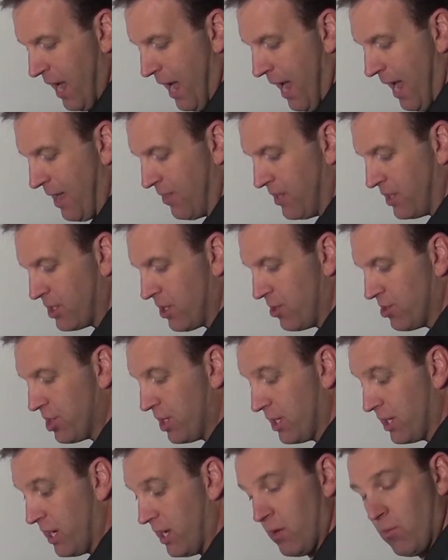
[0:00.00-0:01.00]
and the
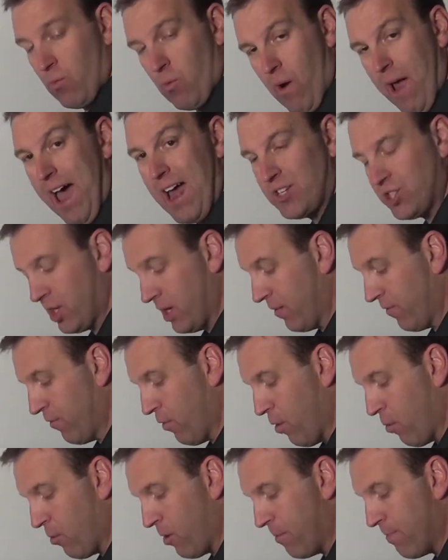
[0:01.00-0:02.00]
surgeon can ratchet
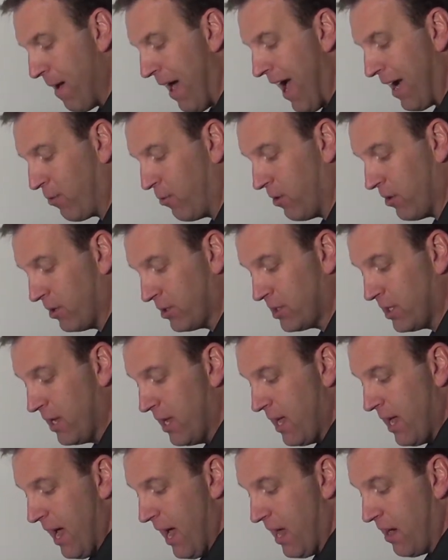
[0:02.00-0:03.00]
forward, backwards,
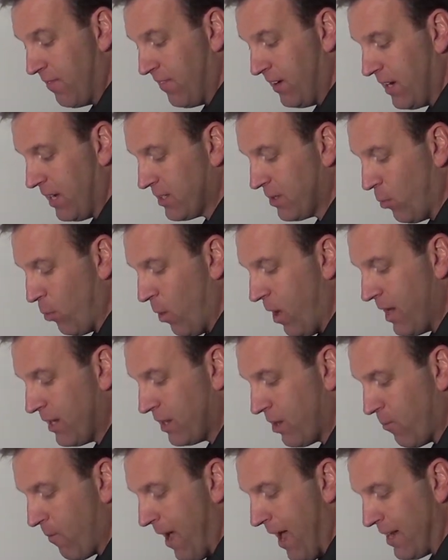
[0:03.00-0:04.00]
and if he doesn't want
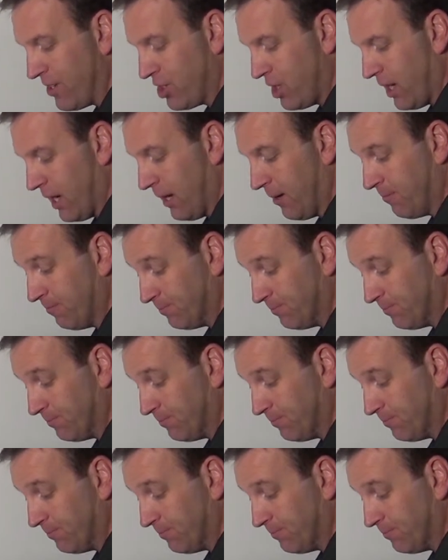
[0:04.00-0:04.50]
the ratcheting,